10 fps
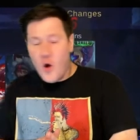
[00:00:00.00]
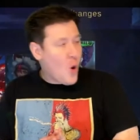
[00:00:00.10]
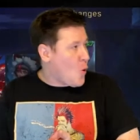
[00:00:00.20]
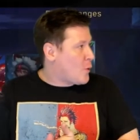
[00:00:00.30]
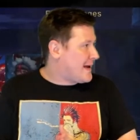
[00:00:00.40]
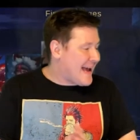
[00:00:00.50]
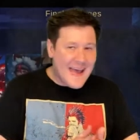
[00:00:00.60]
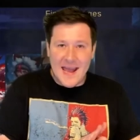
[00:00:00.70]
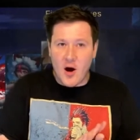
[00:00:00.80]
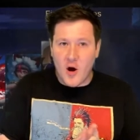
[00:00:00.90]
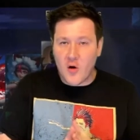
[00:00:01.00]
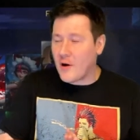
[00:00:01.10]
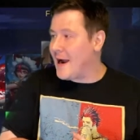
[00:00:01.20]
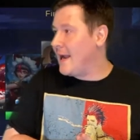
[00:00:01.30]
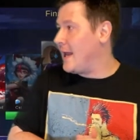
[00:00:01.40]
Okay,
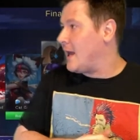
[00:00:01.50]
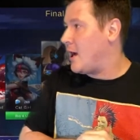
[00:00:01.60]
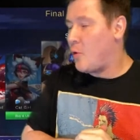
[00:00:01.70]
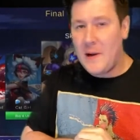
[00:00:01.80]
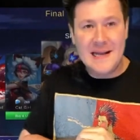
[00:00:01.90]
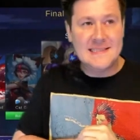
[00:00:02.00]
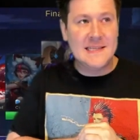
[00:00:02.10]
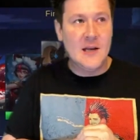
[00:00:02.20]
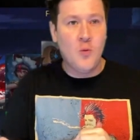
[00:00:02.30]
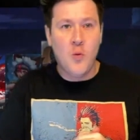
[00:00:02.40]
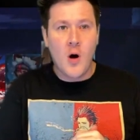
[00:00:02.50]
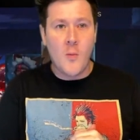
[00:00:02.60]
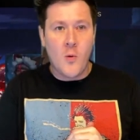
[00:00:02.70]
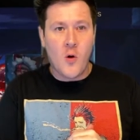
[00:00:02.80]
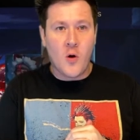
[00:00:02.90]
alrighty, uh, we just need
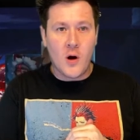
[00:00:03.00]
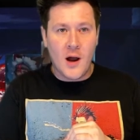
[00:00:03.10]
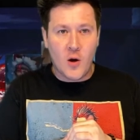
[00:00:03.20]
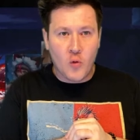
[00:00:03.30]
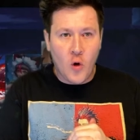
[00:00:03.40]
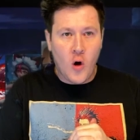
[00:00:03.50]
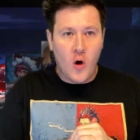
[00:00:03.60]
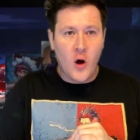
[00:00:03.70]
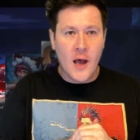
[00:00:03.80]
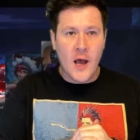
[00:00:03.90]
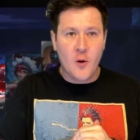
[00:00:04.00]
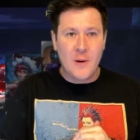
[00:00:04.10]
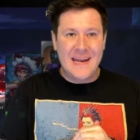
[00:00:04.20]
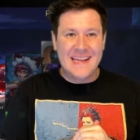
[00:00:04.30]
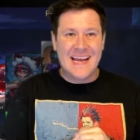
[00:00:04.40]
one more uh, roll, and
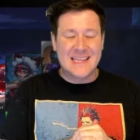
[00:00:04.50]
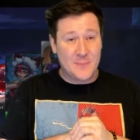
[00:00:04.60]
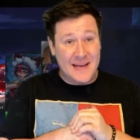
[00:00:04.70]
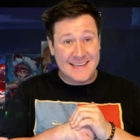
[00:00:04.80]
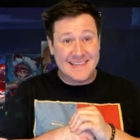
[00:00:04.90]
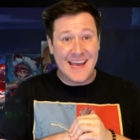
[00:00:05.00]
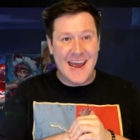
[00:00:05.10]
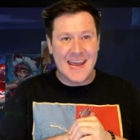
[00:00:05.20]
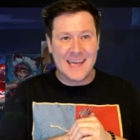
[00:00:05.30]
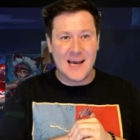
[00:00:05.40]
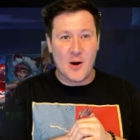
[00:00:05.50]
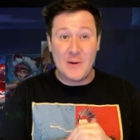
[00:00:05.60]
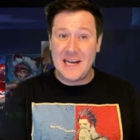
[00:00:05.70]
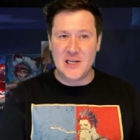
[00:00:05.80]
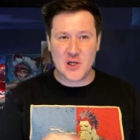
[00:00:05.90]
we need that to be Tank. Uh,
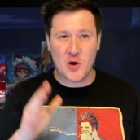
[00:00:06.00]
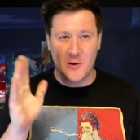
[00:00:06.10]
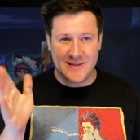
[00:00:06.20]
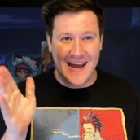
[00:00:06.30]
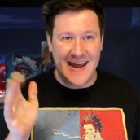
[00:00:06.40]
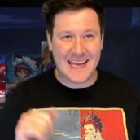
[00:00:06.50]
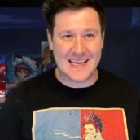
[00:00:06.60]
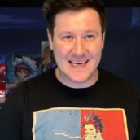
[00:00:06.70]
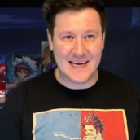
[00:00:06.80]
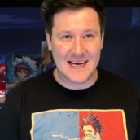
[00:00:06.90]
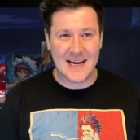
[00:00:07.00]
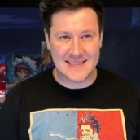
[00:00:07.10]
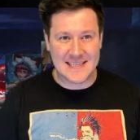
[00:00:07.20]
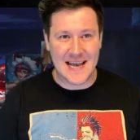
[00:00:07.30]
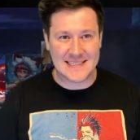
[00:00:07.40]
we need you to go to Tank, uh,
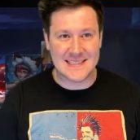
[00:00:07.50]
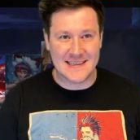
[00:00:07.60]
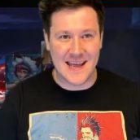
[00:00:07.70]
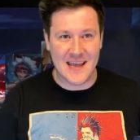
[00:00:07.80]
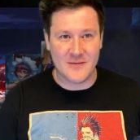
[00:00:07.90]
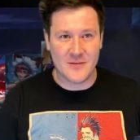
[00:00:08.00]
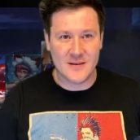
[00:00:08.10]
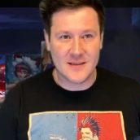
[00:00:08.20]
Assassin Dave.